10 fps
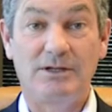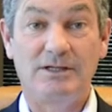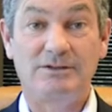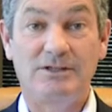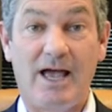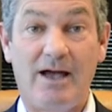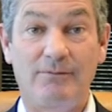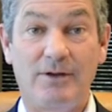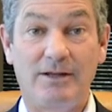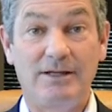needs to
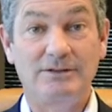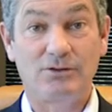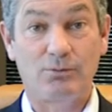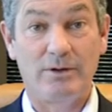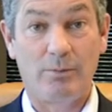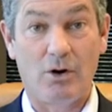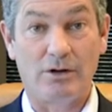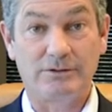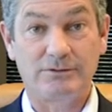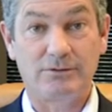have at least three
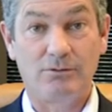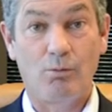parts.